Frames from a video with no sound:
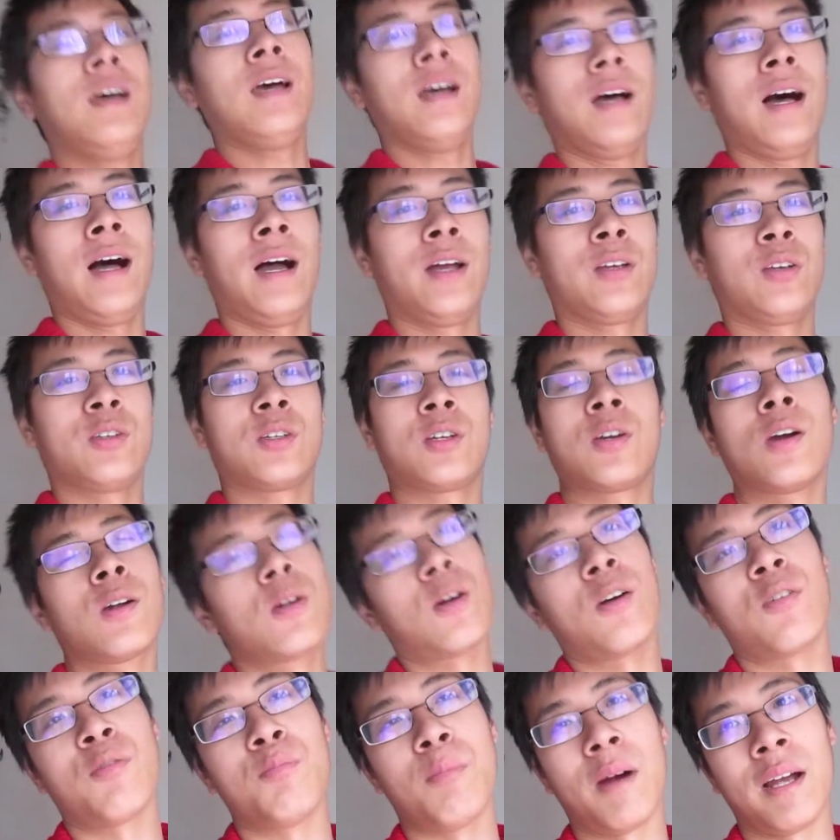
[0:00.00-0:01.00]
I just cut
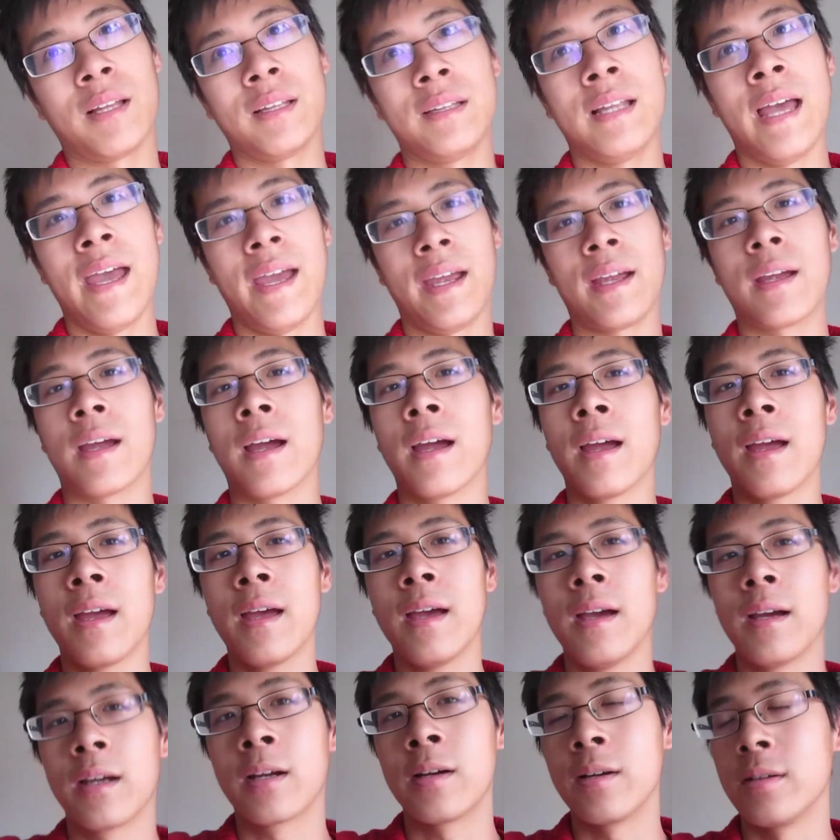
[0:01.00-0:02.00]
off my leg,
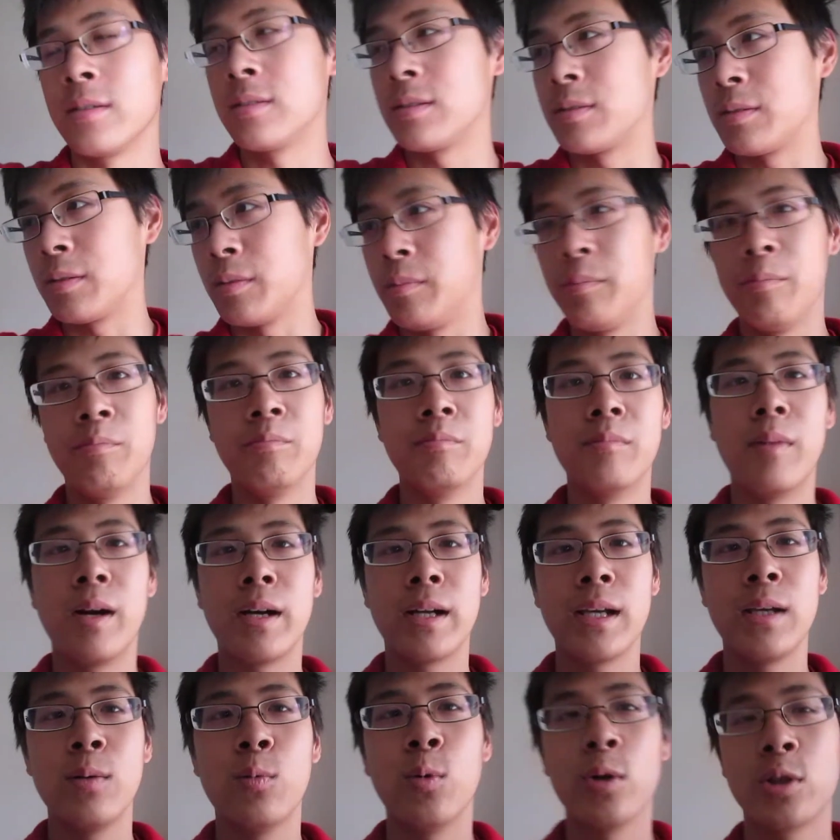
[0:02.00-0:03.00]
because
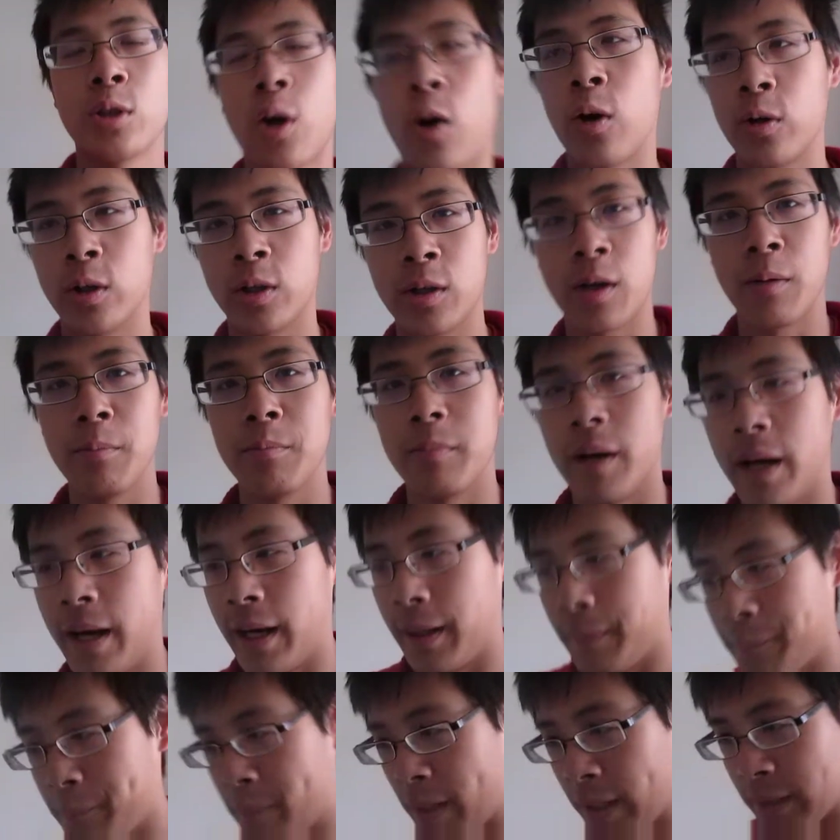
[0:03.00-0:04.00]
money was hard to come by
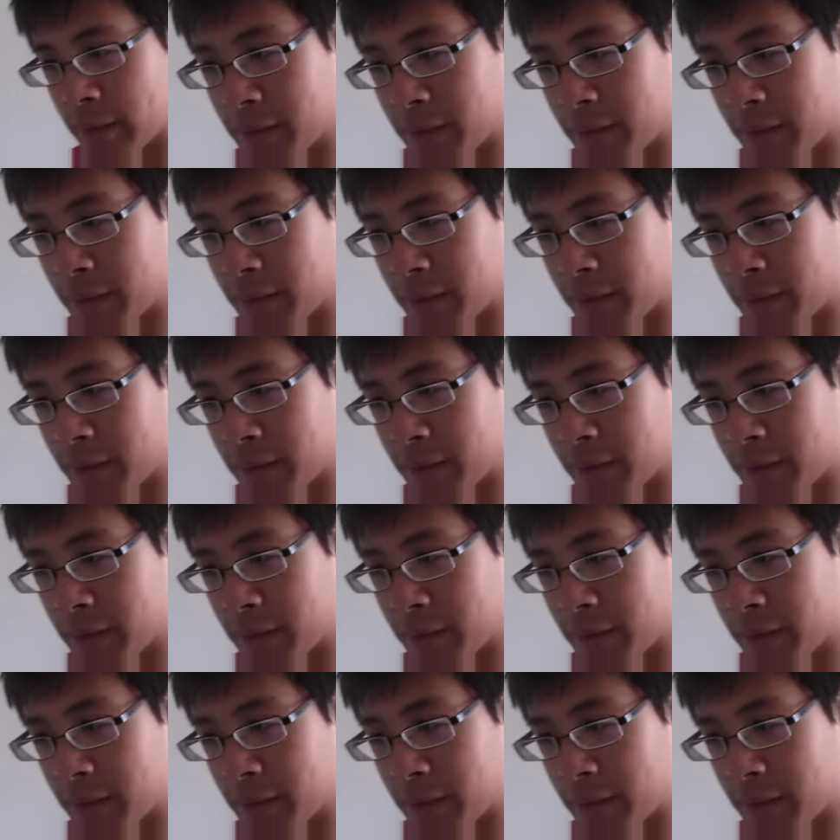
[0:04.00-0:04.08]
back